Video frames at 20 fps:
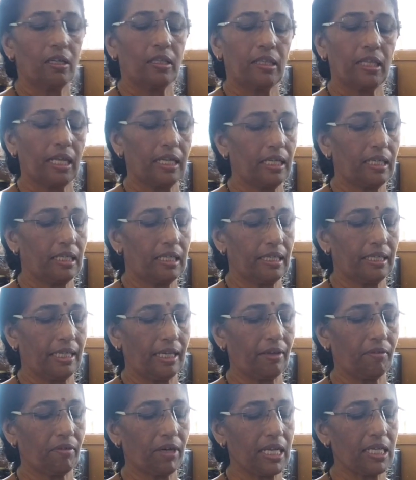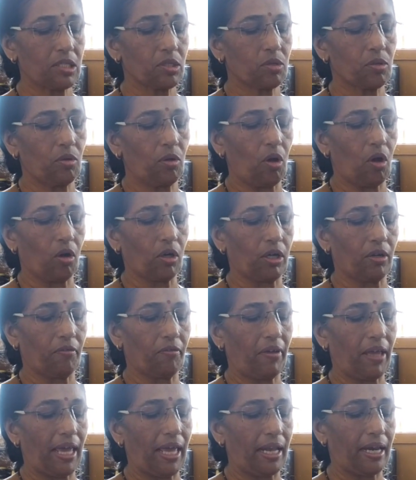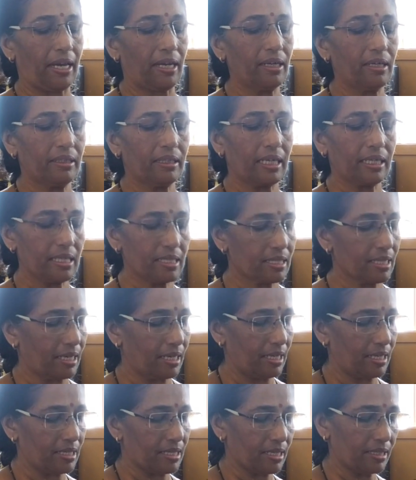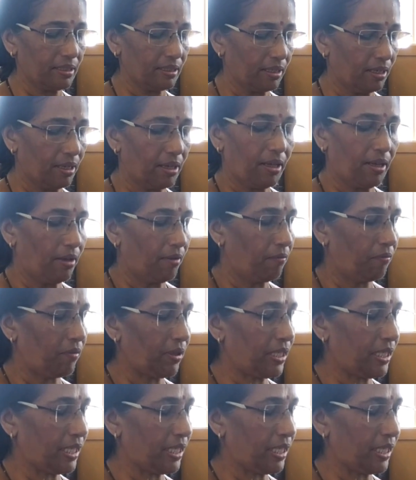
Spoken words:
then it will give rise to a lot of error. That is the reason we